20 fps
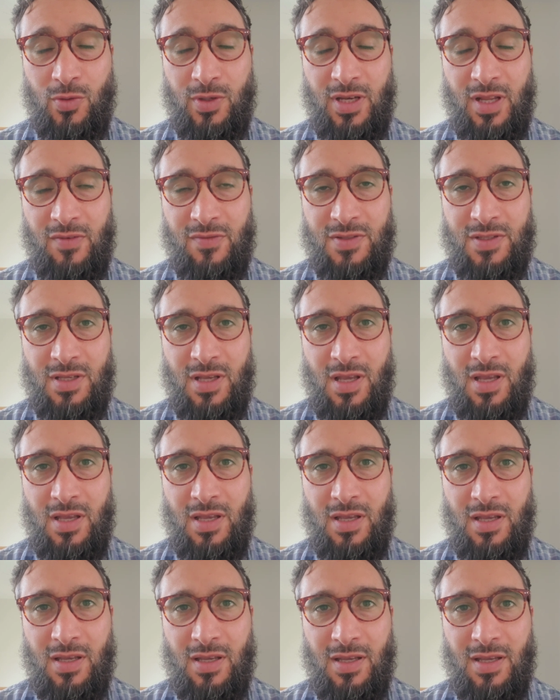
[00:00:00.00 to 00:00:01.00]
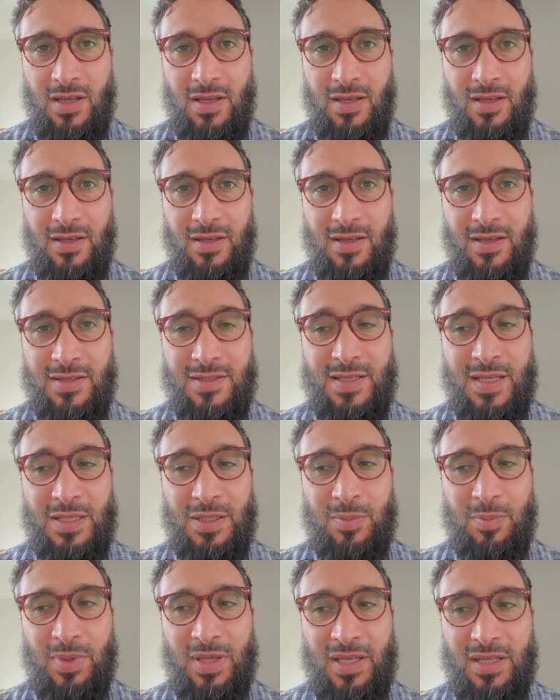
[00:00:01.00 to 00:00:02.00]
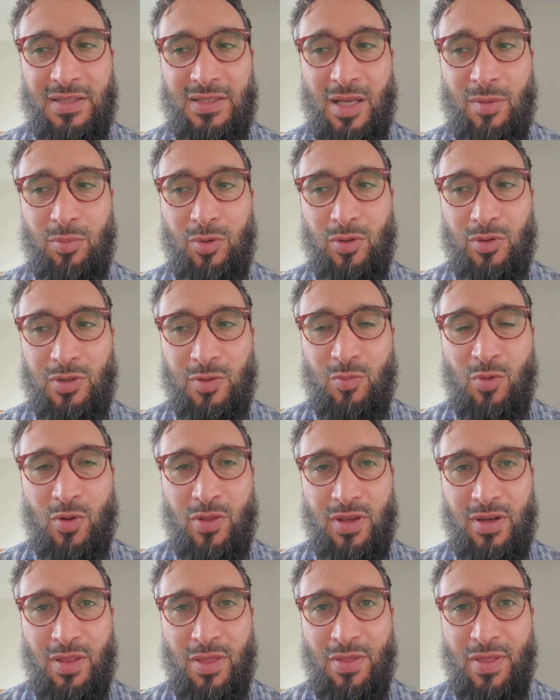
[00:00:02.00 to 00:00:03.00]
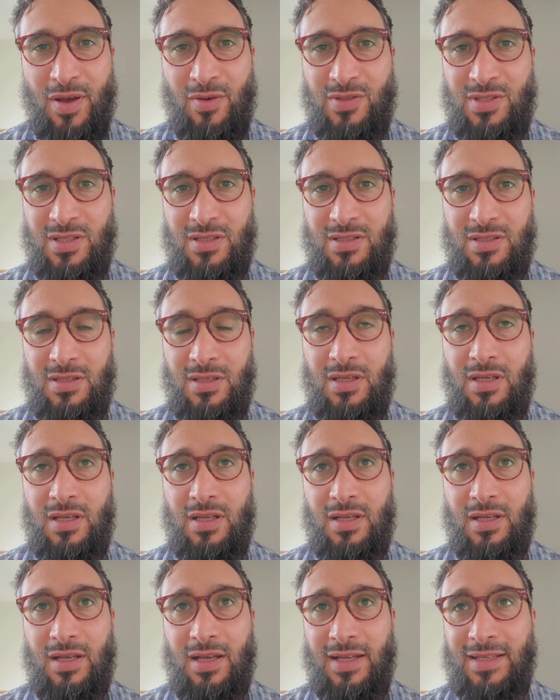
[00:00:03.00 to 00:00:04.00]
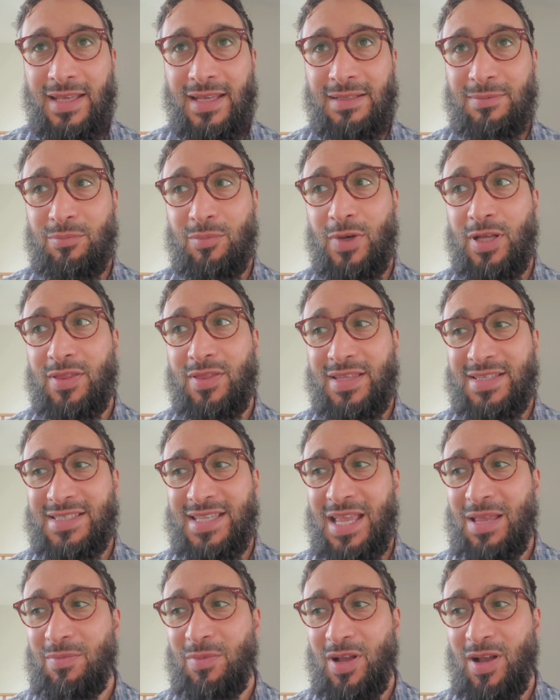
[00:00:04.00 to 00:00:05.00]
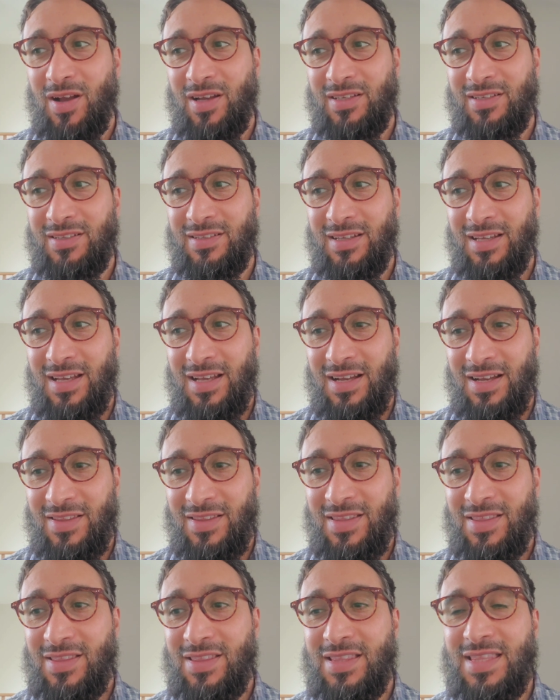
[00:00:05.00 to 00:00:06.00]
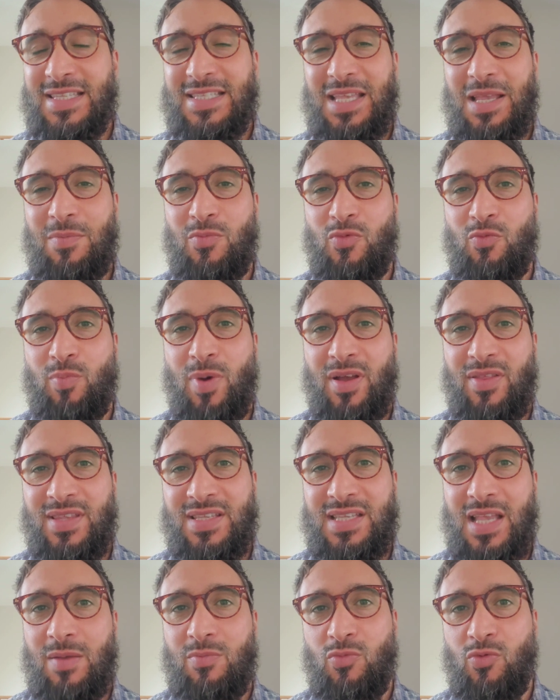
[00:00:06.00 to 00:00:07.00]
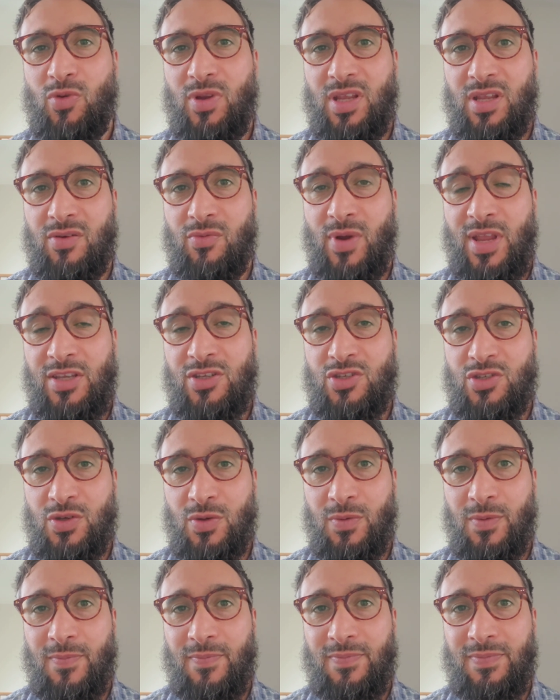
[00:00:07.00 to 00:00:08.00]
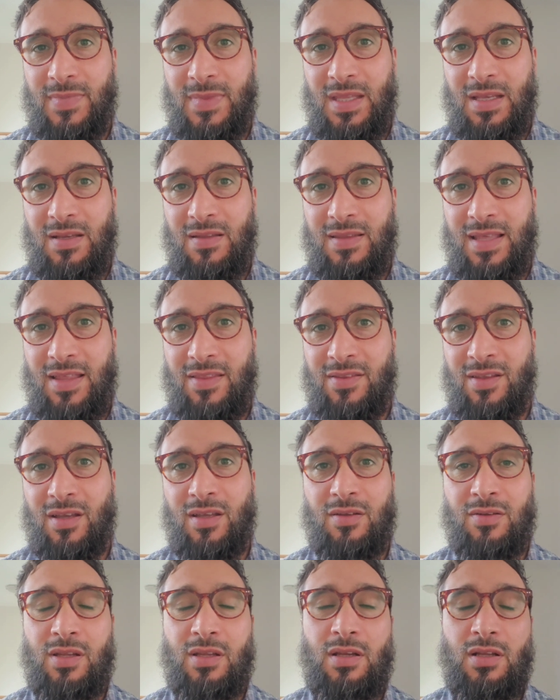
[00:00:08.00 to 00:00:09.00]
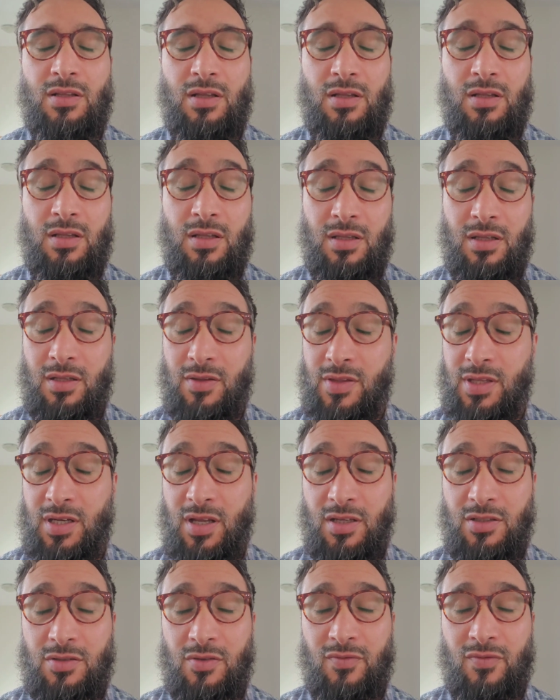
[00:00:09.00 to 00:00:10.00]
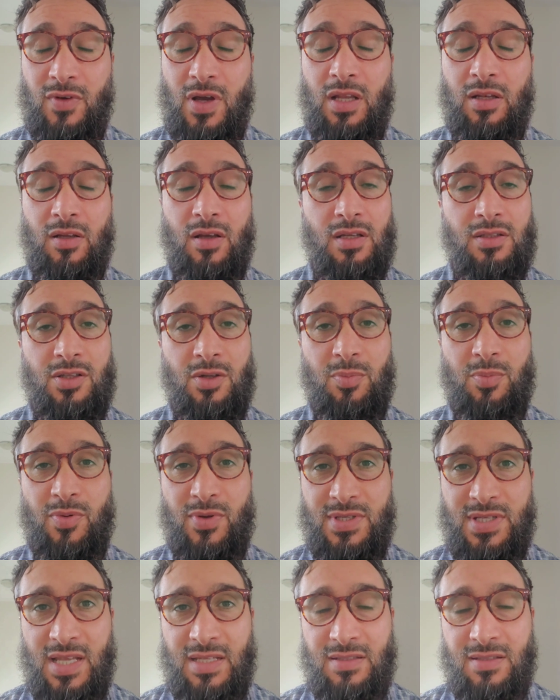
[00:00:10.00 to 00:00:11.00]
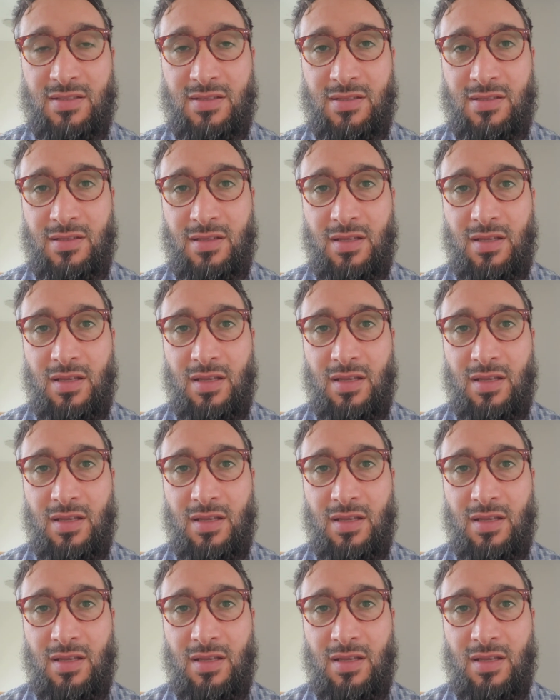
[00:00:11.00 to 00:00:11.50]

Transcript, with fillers: your nafs is going to be doubled more than a thousand. Again, the same kind the same by the same ratio that the night of Al Qadr presents.